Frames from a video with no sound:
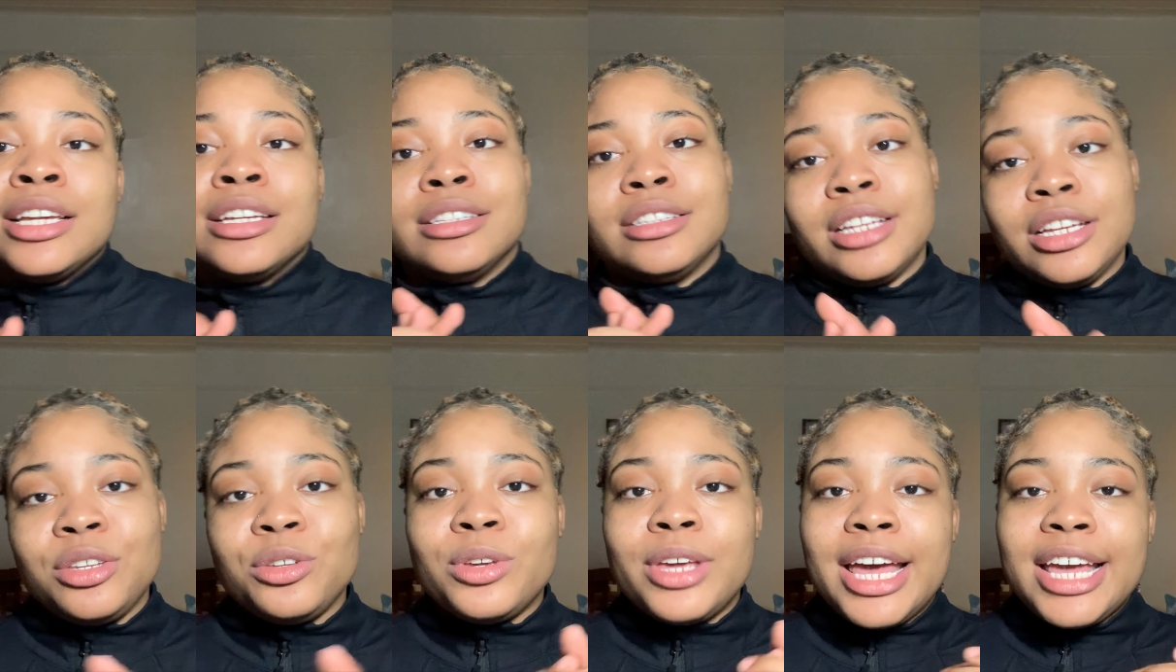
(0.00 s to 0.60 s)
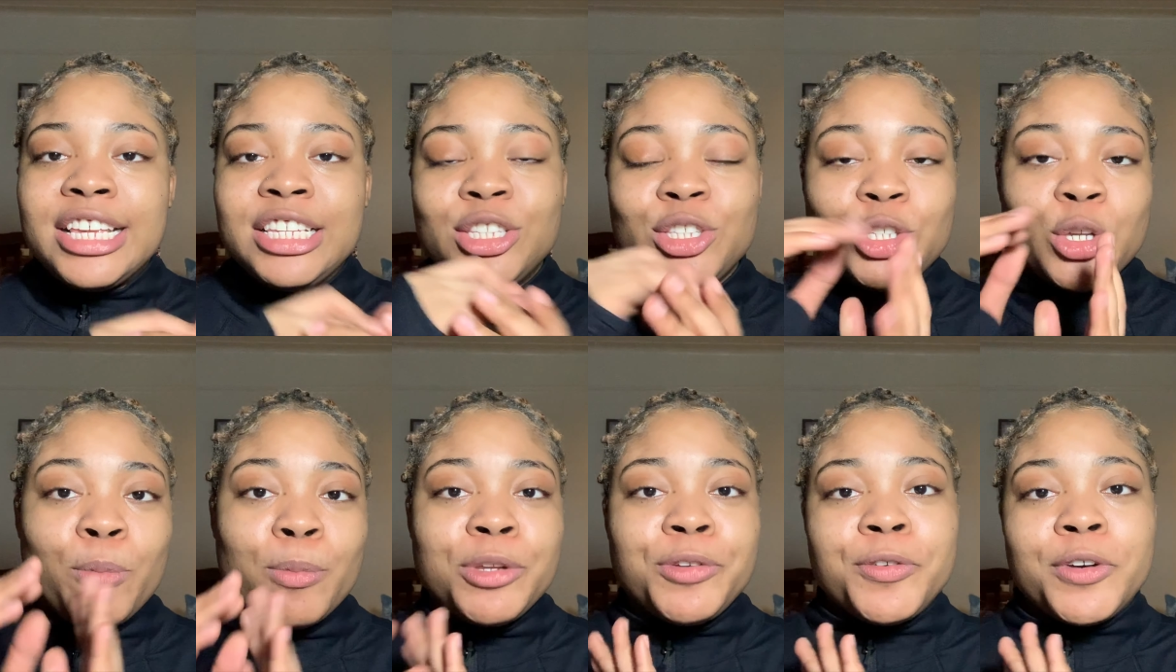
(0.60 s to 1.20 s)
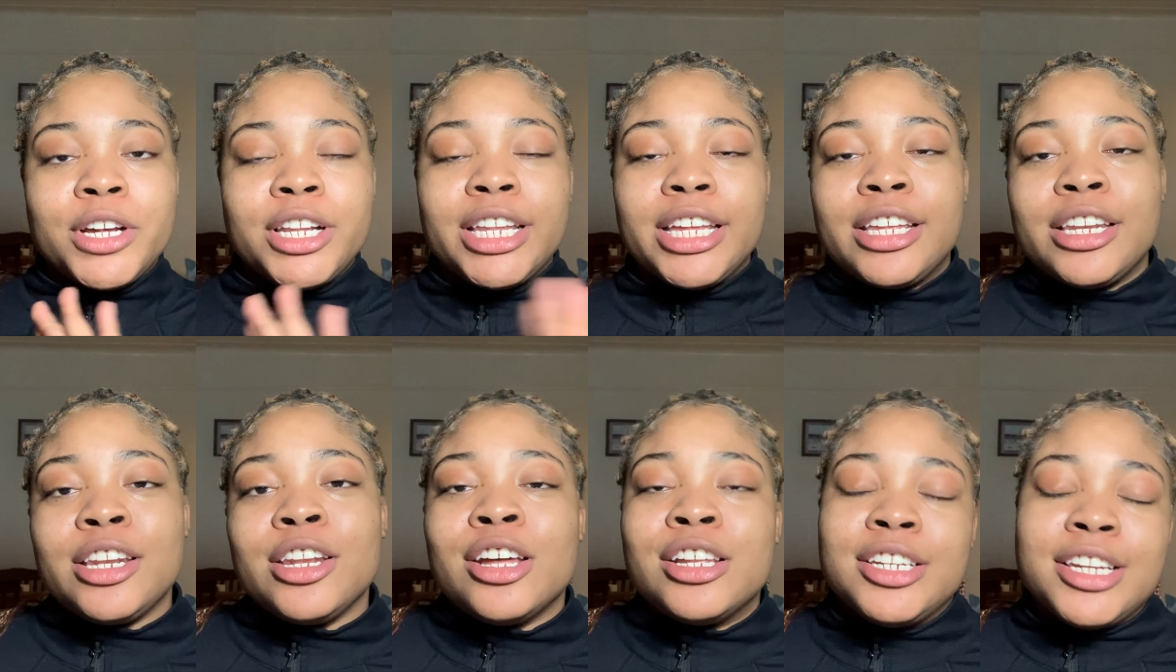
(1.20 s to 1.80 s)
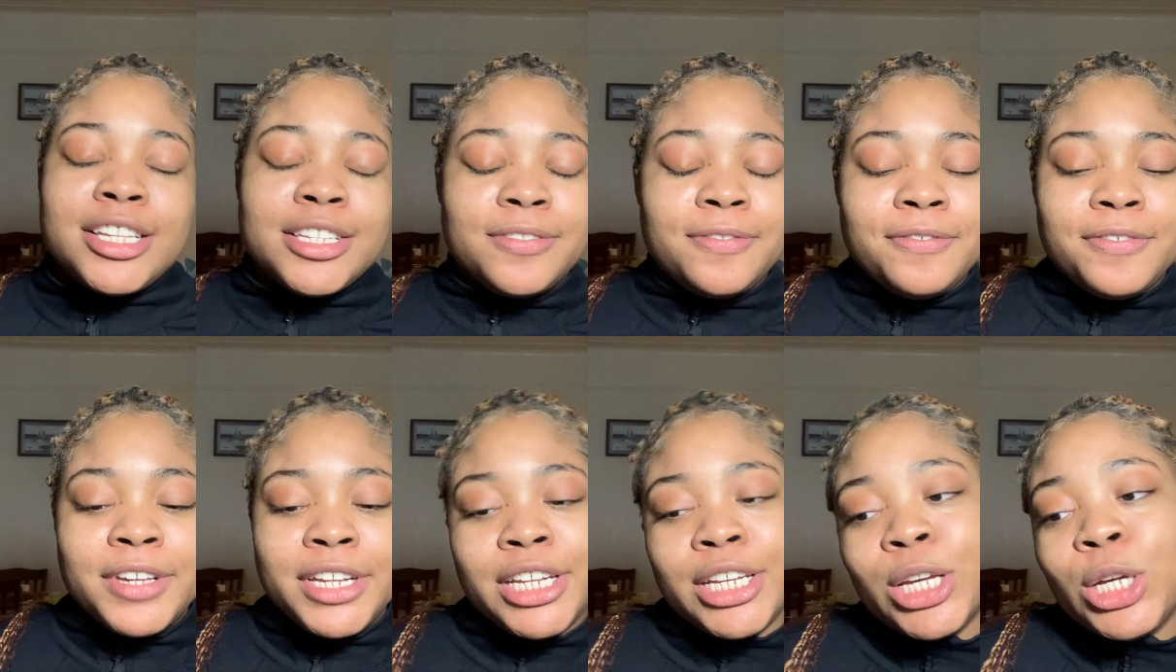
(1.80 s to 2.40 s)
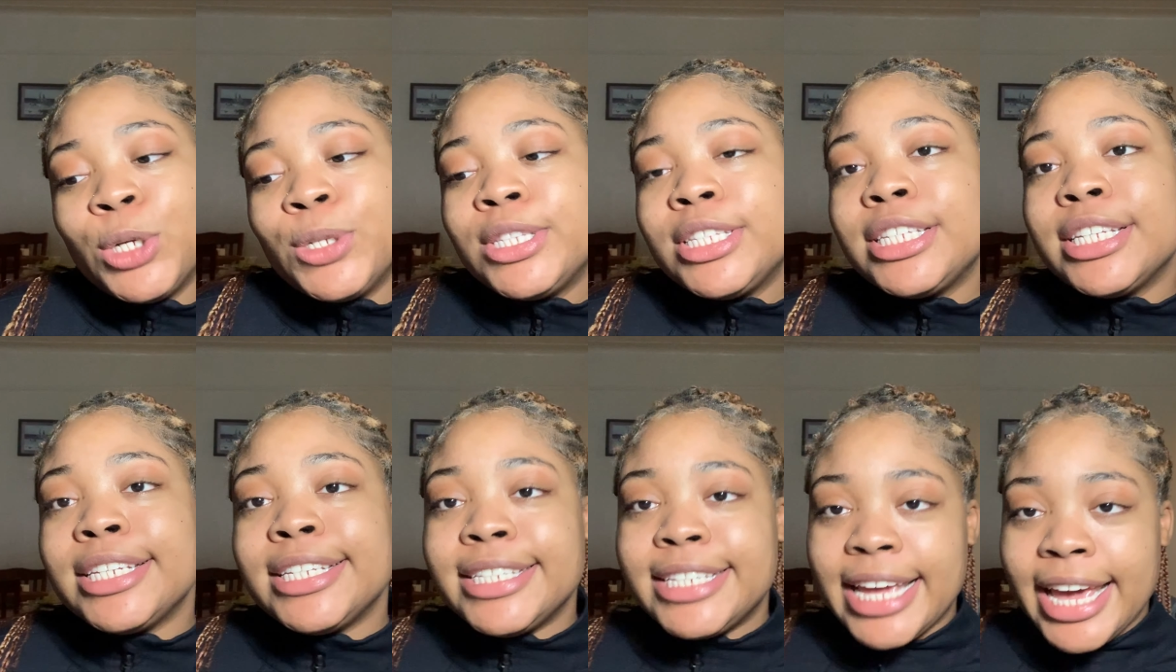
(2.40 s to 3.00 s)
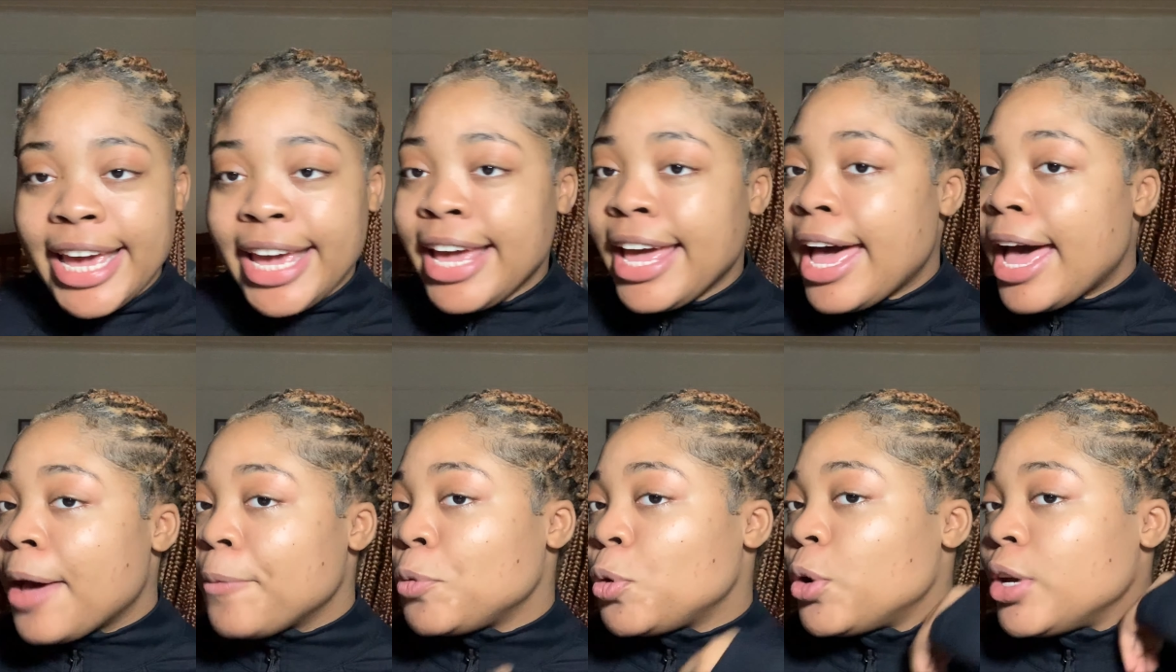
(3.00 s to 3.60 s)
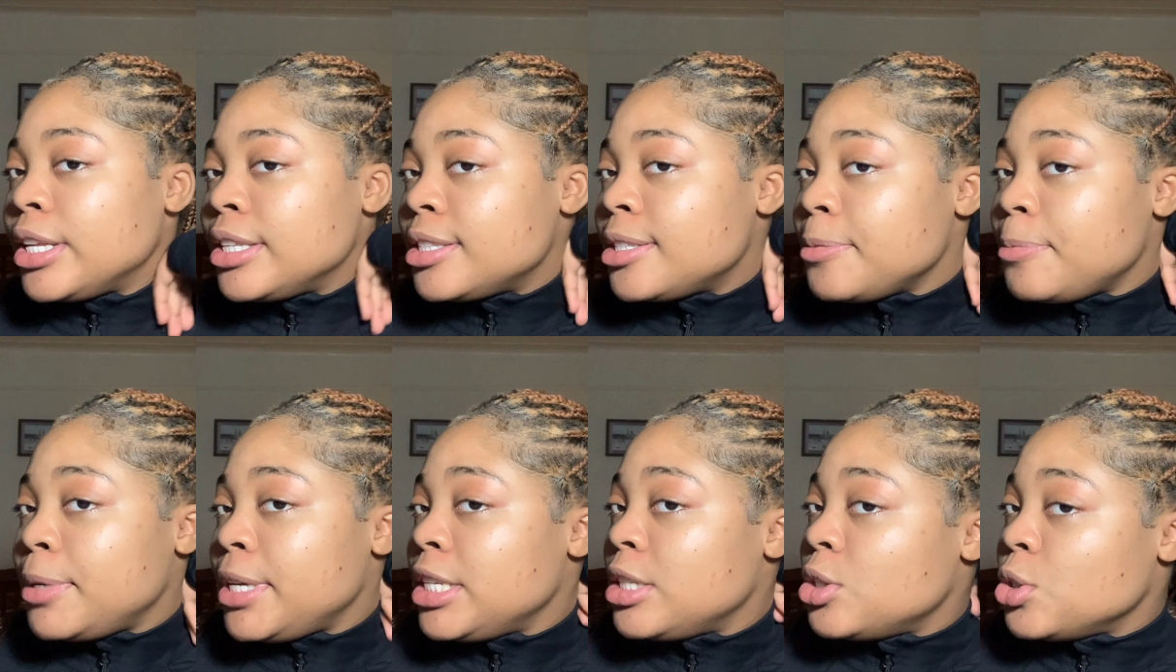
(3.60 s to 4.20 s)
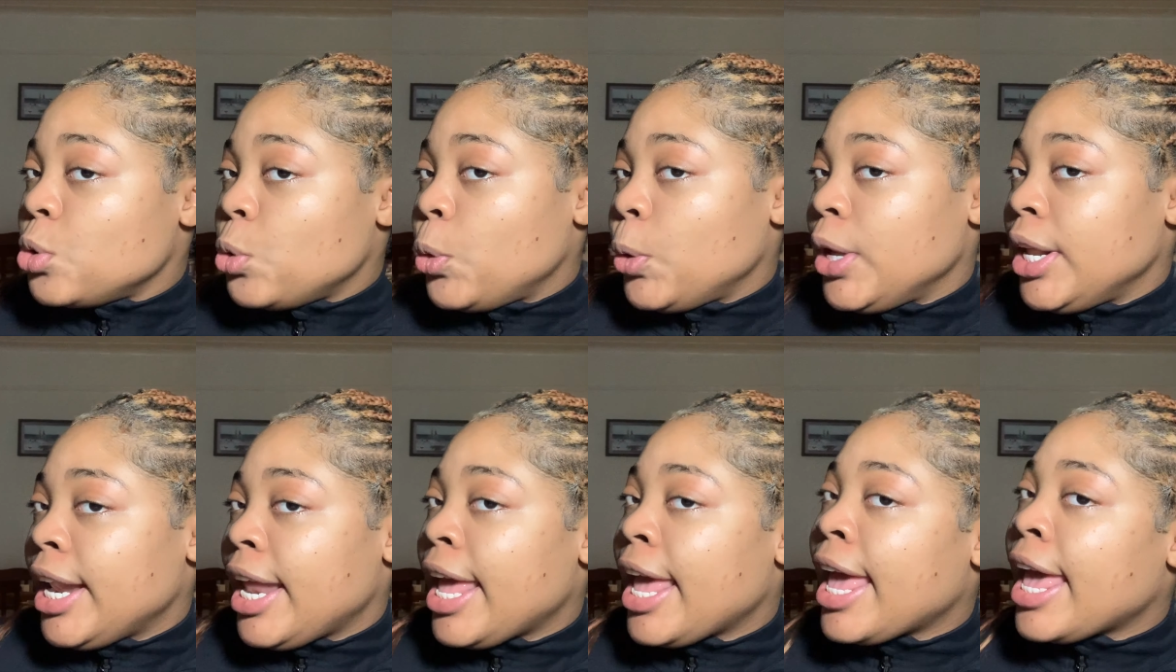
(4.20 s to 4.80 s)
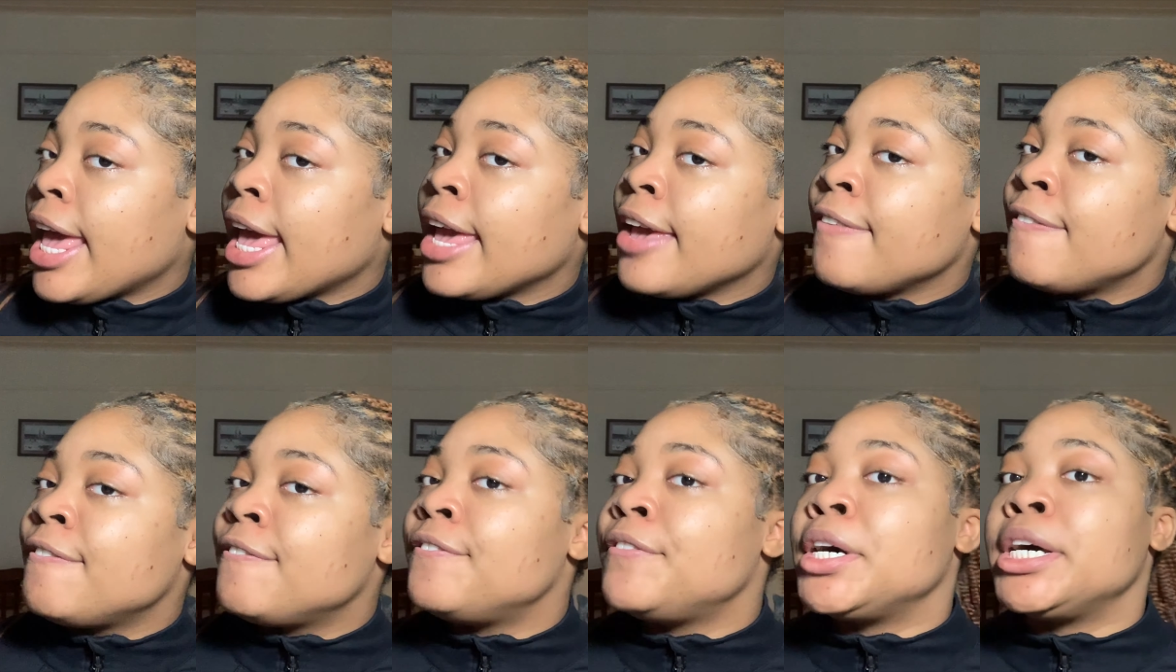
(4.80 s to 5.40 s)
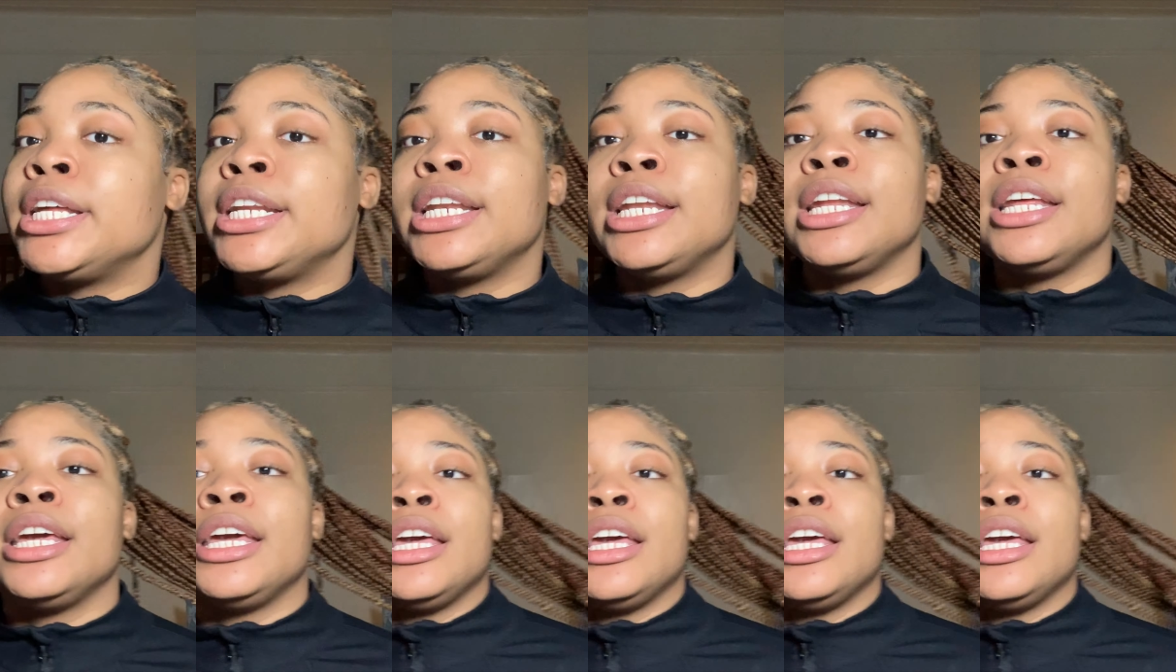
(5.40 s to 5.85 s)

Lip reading: Thank you guys so much for clicking on this video. Today I'm going to be doing a fun